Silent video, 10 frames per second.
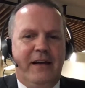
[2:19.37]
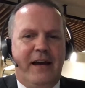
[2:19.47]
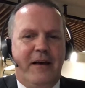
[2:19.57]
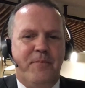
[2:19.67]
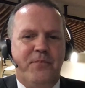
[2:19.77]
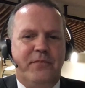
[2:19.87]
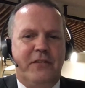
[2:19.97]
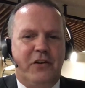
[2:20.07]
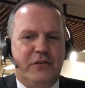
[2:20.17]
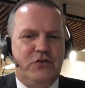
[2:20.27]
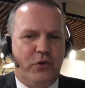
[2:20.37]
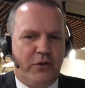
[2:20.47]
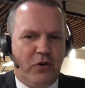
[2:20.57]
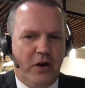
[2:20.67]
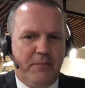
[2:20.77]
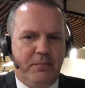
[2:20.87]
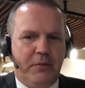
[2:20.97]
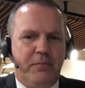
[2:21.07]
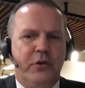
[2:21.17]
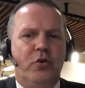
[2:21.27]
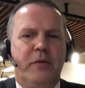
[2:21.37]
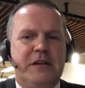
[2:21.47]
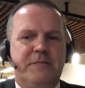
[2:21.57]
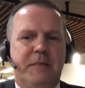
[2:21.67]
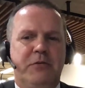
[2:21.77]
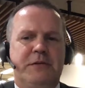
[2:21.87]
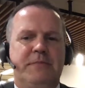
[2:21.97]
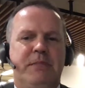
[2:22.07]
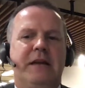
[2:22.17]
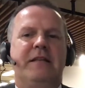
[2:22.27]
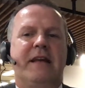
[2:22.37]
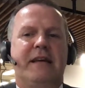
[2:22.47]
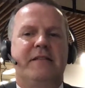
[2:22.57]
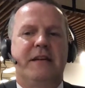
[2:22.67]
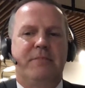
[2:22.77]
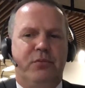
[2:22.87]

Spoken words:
You've got to enjoy the ride, but by all means be prepared to take a deep